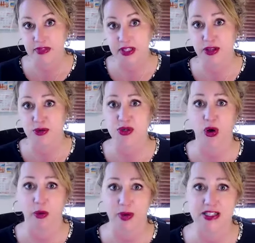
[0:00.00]
those
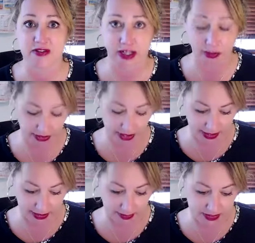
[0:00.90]
always available
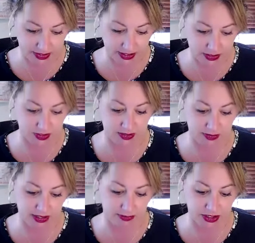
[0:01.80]
items. So this was
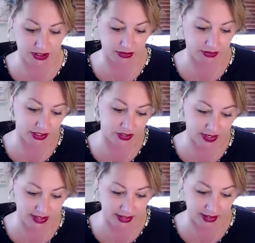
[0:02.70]
in particular, this
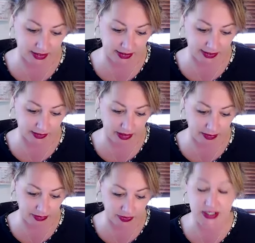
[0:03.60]
resident, I think,
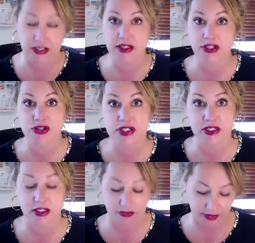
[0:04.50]
maybe wasn't
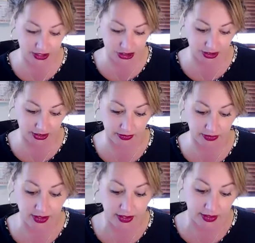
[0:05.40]
interested in the fried chicken